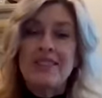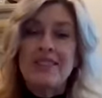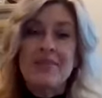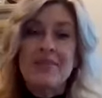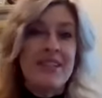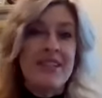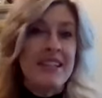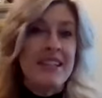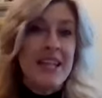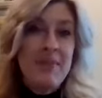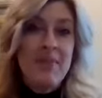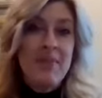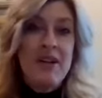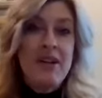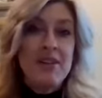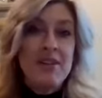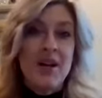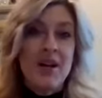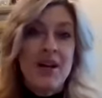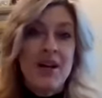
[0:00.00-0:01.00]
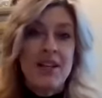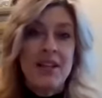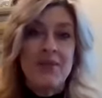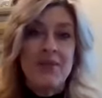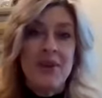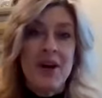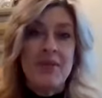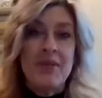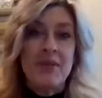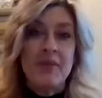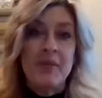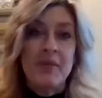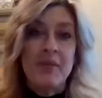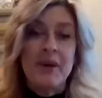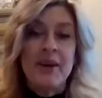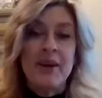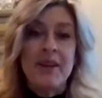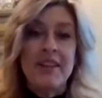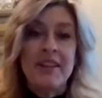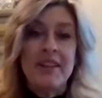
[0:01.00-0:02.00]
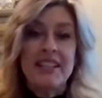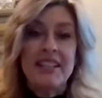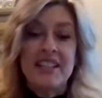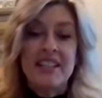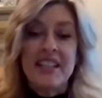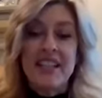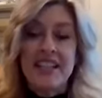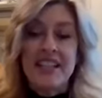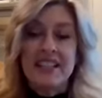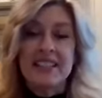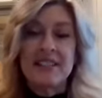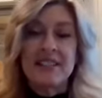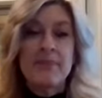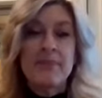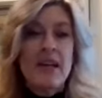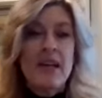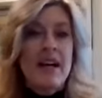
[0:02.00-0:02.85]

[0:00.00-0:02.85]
So I'm going to keep on talking while we're preparing these things.